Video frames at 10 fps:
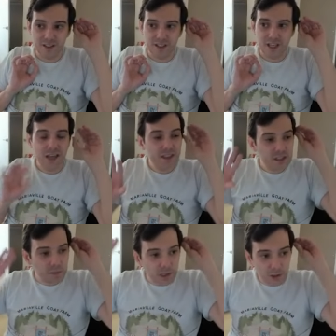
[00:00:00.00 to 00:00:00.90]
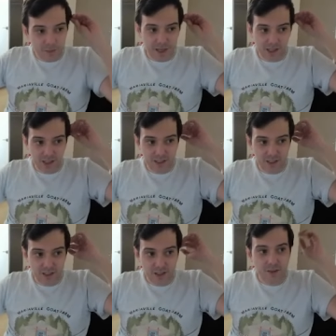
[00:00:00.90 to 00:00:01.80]
and these bigger
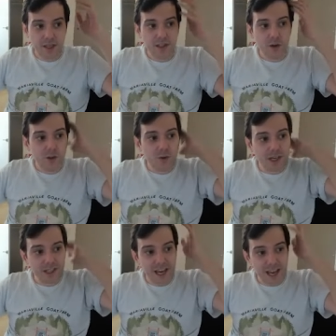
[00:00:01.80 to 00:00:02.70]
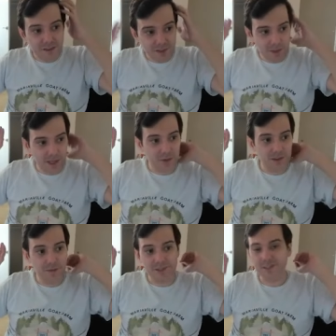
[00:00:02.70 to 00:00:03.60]
banks they know you kind of have to bank with
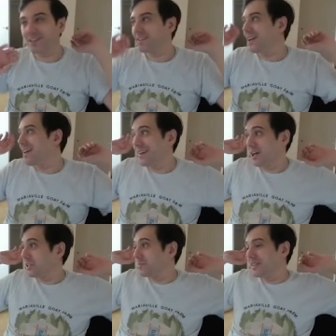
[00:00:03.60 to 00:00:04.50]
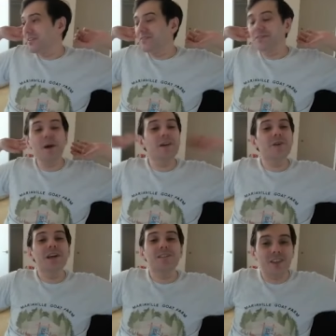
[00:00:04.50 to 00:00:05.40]
them, so they arguably don't even have to pay you
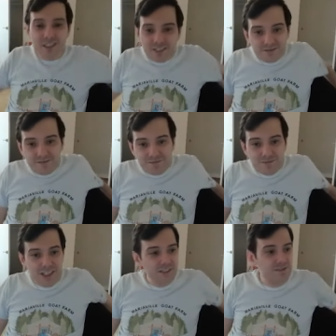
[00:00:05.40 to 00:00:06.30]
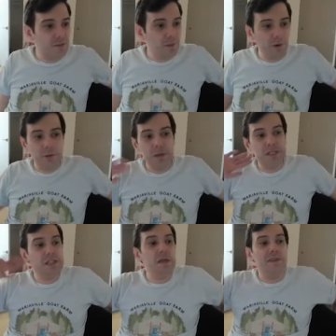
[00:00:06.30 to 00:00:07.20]
anything, right? JP Morgan pays
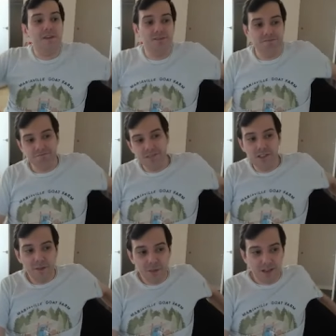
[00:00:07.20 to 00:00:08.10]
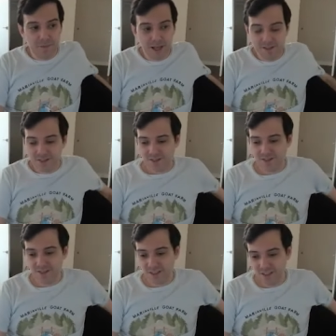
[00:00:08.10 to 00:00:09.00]
nothing on their bank
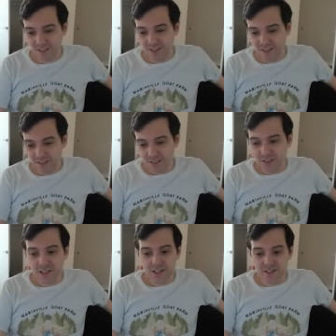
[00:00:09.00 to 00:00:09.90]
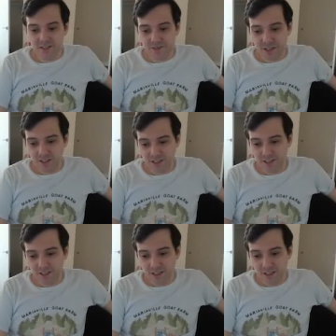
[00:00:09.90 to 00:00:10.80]
balances. Good luck, right?
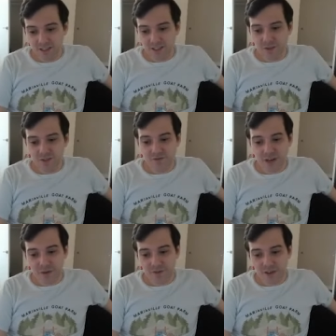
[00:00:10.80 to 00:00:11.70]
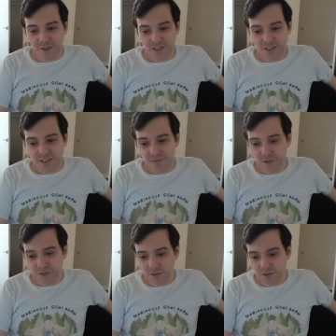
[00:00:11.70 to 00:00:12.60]
So it's very, very
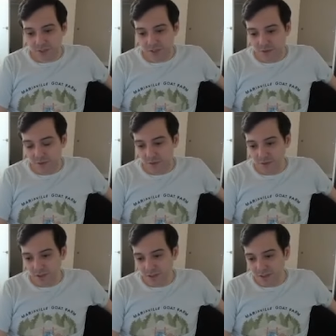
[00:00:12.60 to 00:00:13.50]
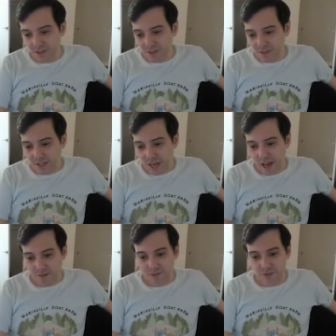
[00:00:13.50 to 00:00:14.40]
difficult to to
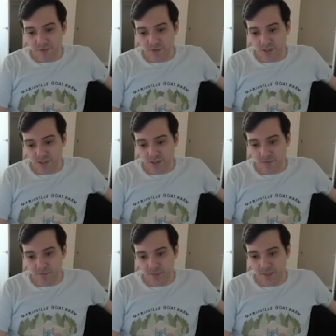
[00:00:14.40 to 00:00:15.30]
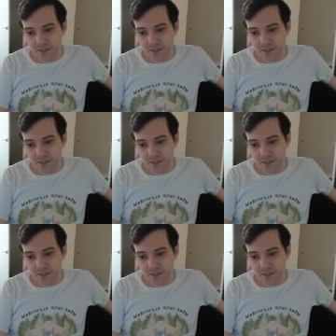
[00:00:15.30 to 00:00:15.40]
have to um,